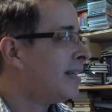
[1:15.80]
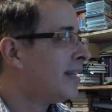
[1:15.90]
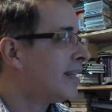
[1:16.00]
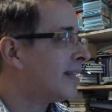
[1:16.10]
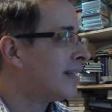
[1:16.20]

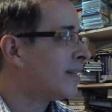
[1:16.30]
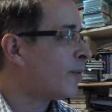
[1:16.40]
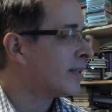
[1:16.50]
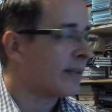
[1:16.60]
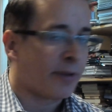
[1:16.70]

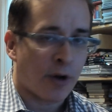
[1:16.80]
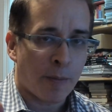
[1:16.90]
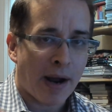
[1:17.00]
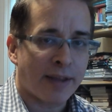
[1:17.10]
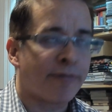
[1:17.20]
If you go
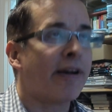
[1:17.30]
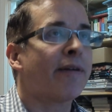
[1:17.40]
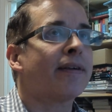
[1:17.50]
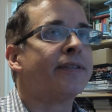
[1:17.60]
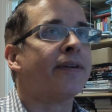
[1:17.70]
buy the
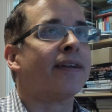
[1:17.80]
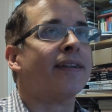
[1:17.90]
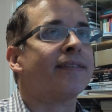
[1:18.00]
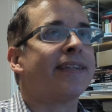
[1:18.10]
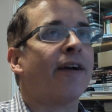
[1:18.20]
fragrance, you
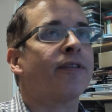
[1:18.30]
can stare